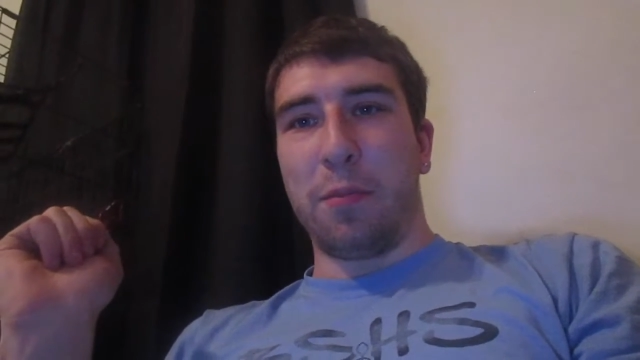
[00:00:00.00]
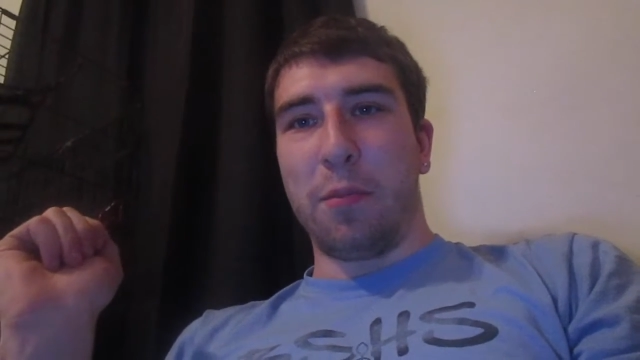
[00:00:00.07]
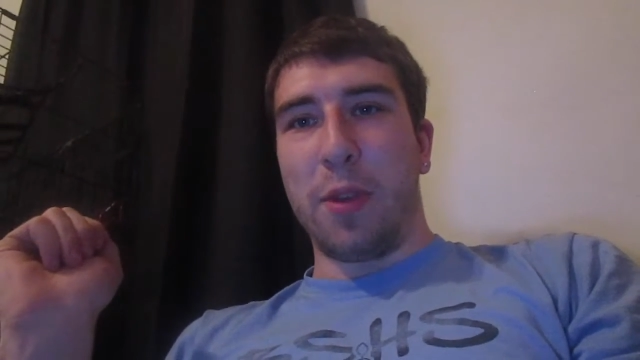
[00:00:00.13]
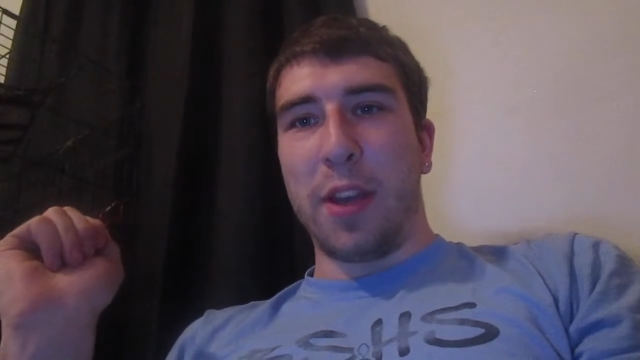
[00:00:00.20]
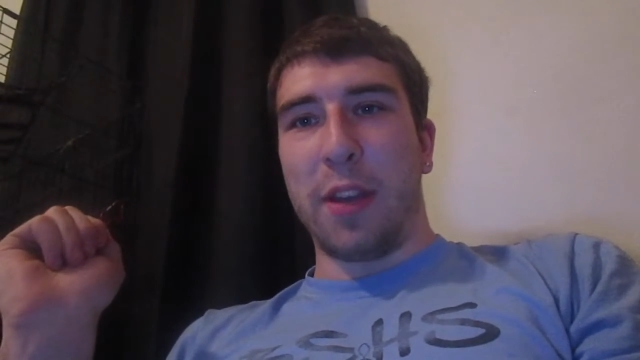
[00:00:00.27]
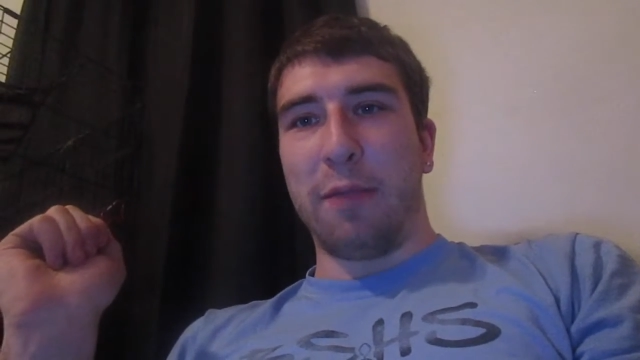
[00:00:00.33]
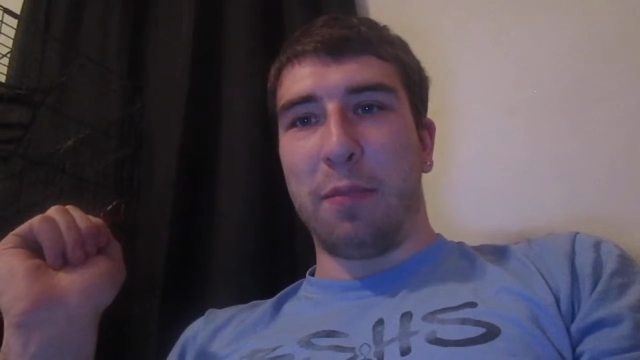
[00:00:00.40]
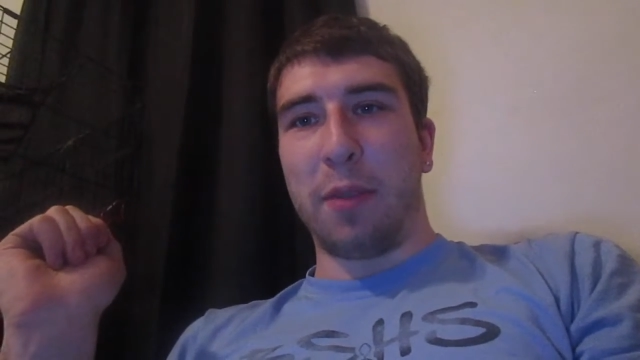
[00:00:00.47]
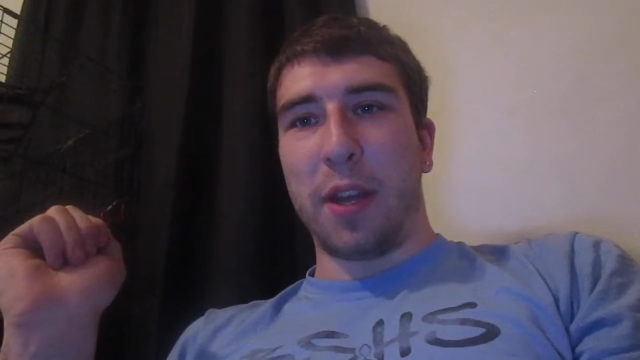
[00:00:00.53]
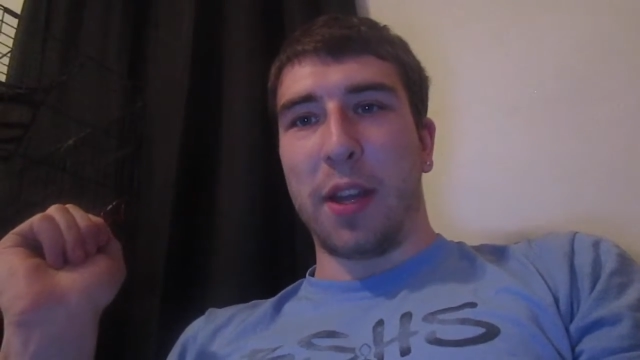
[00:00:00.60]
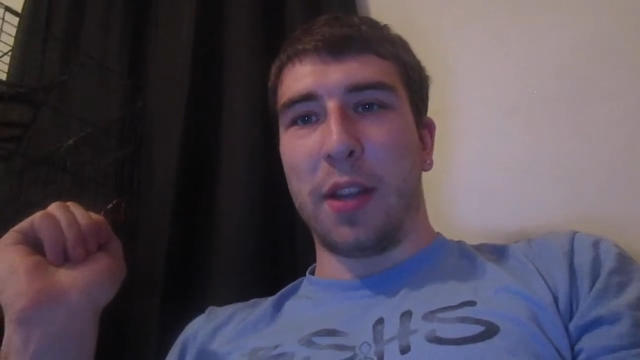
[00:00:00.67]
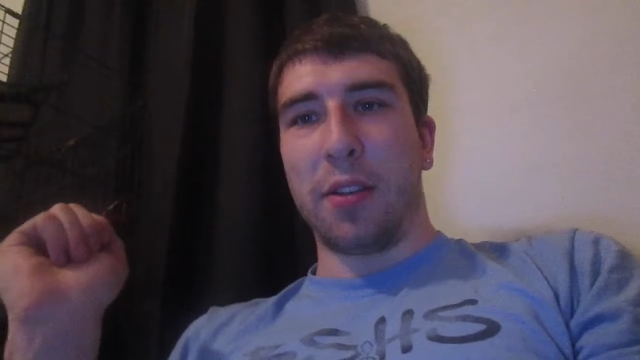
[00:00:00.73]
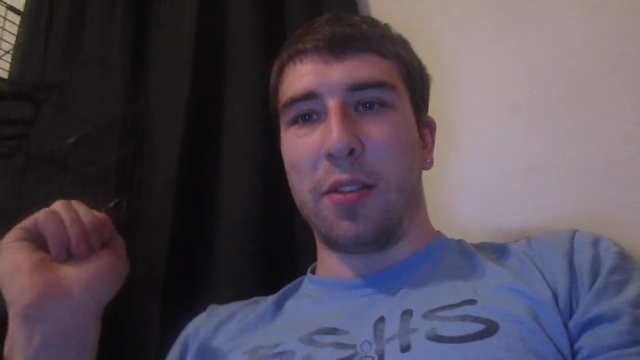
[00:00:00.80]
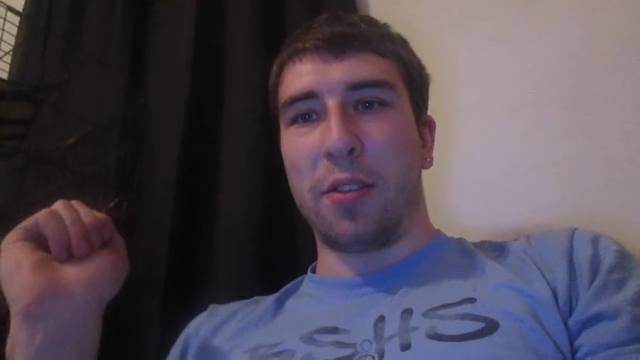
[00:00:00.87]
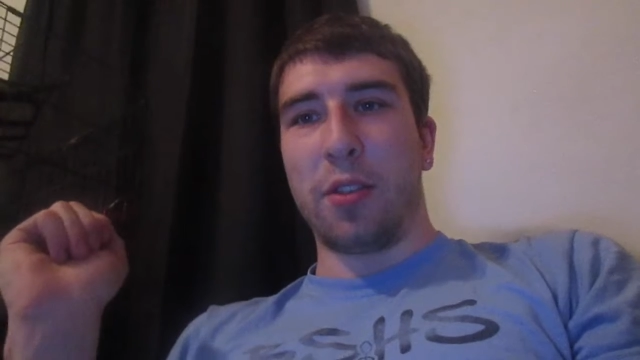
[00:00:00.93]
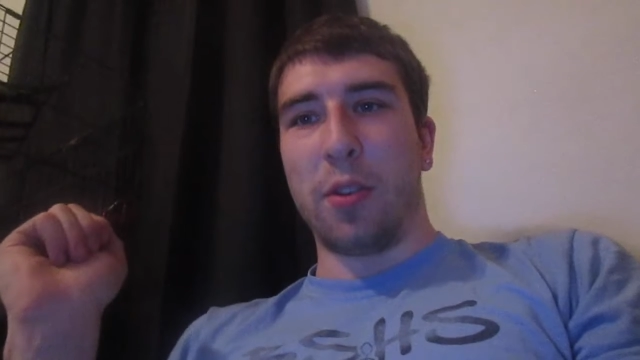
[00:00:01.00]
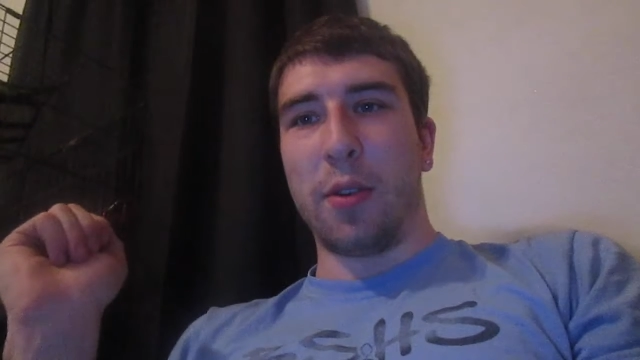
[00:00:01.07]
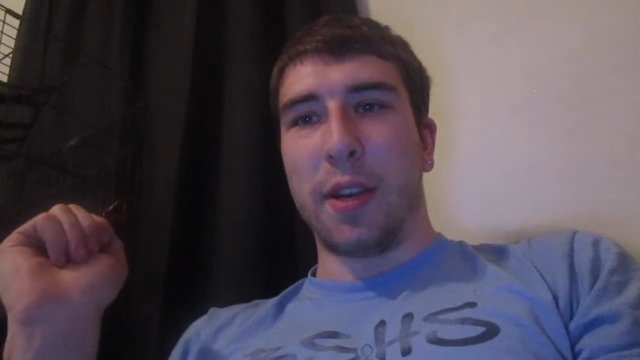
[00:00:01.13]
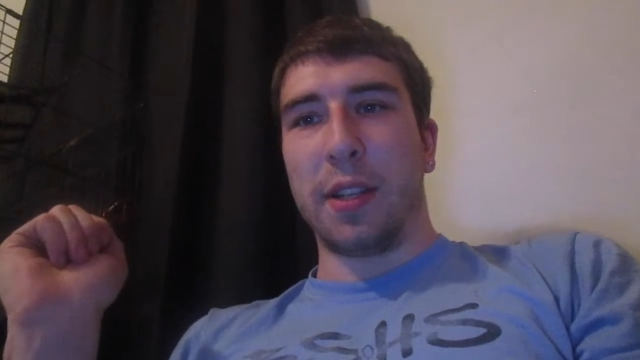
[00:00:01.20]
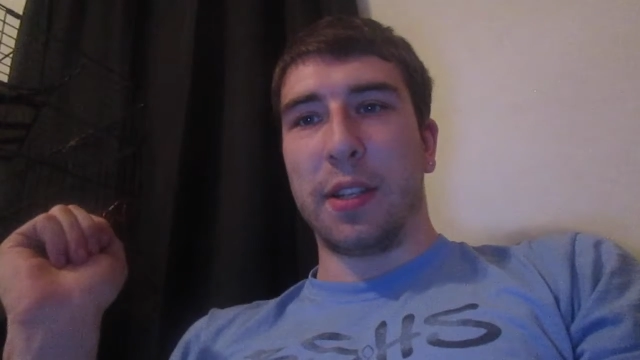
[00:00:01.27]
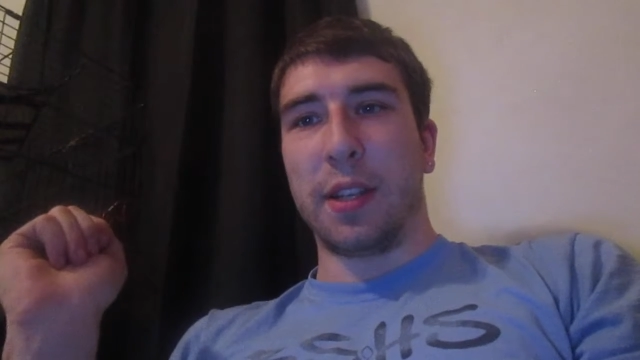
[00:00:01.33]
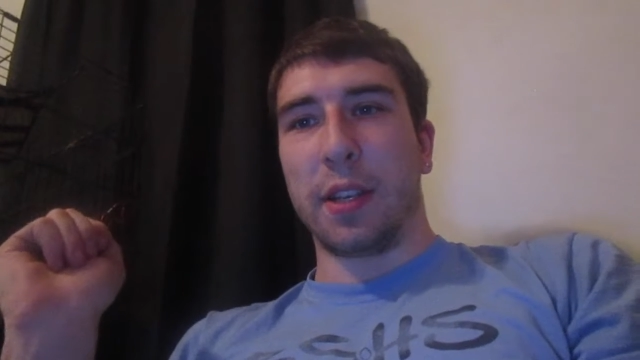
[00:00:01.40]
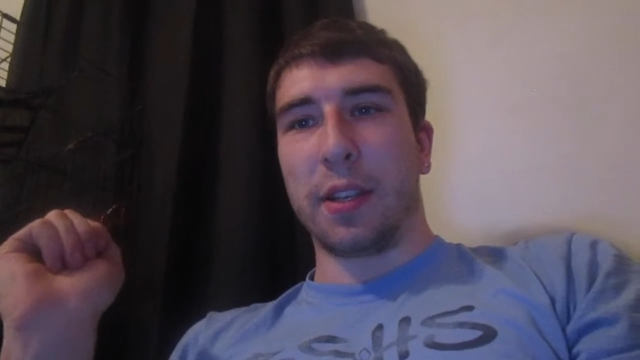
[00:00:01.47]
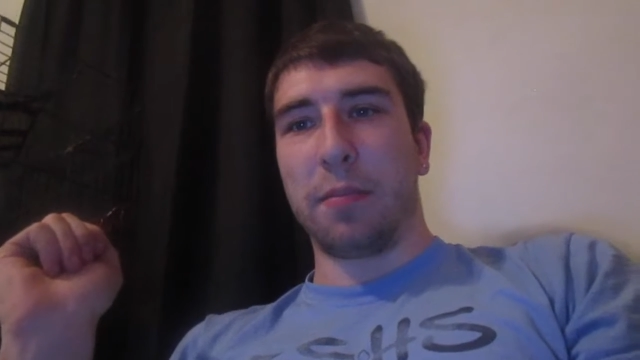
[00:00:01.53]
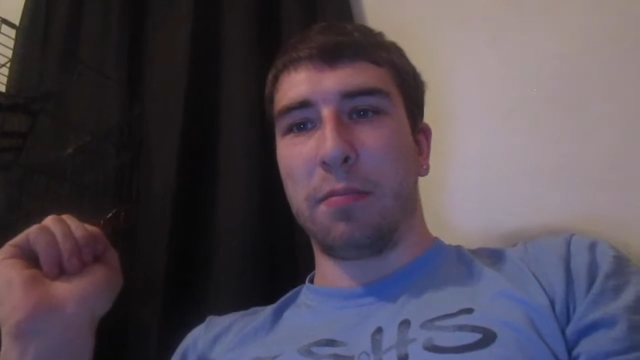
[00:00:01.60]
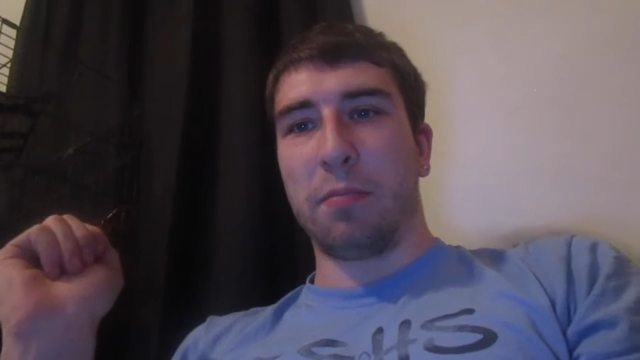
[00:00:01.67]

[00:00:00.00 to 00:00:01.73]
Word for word: we have planned so as a,